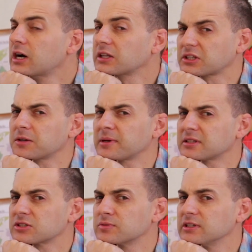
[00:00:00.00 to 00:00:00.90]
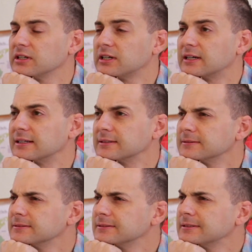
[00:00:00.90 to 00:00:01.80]
I thought about this really hard
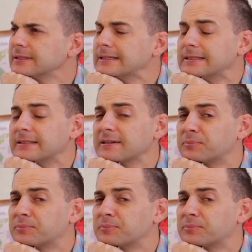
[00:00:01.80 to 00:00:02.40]
and